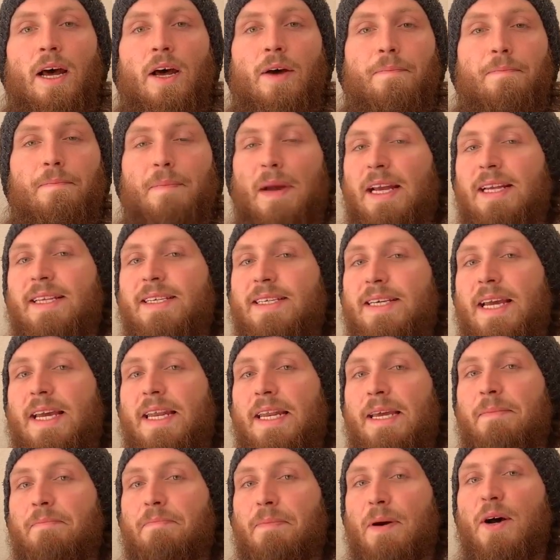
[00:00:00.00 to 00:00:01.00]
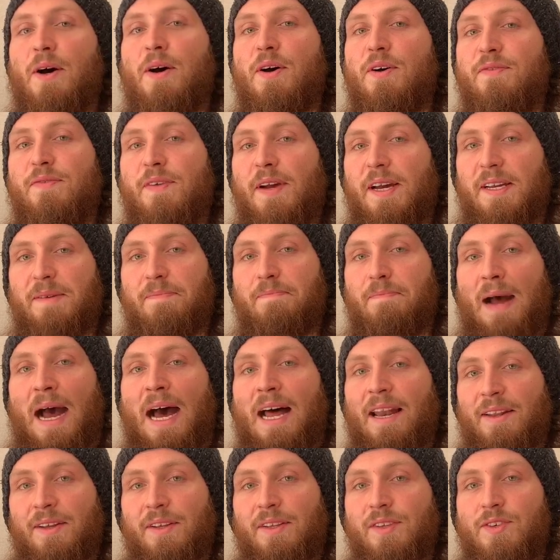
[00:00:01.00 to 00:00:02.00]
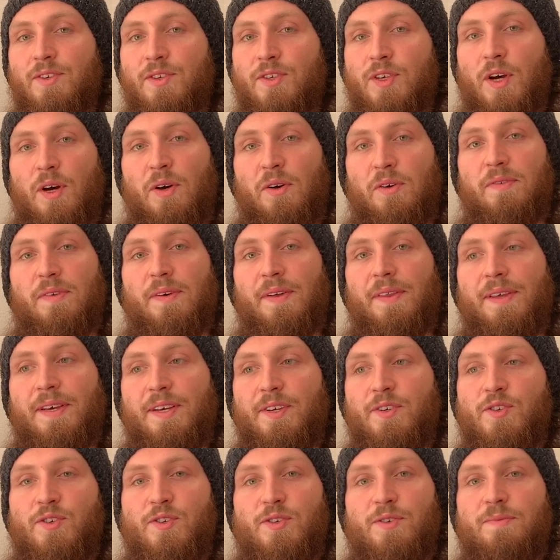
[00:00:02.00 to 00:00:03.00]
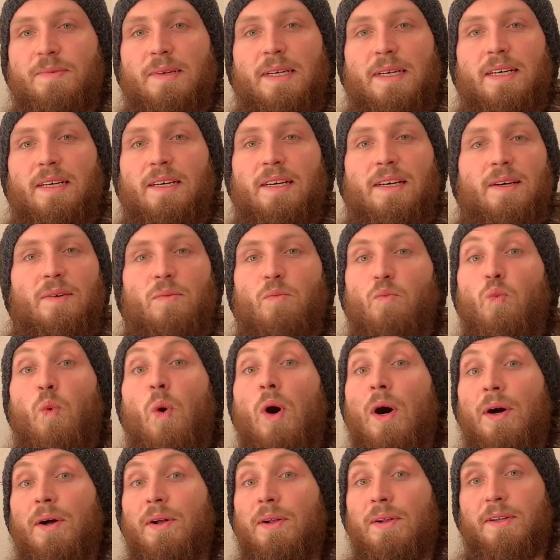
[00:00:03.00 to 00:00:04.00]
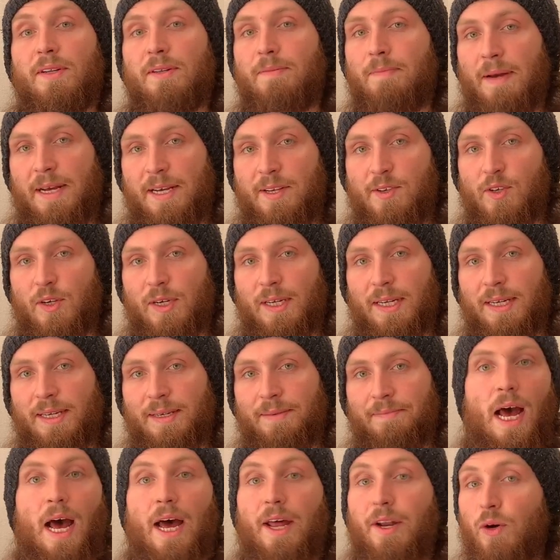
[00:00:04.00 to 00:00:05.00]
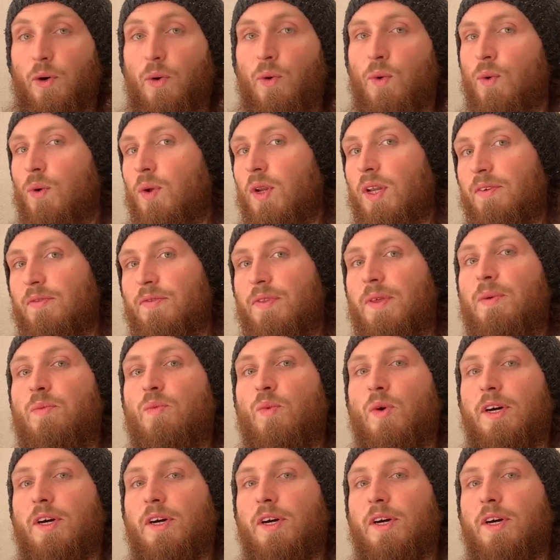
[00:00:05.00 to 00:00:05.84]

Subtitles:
maintaining perfect balance over this world, basically. And all of them were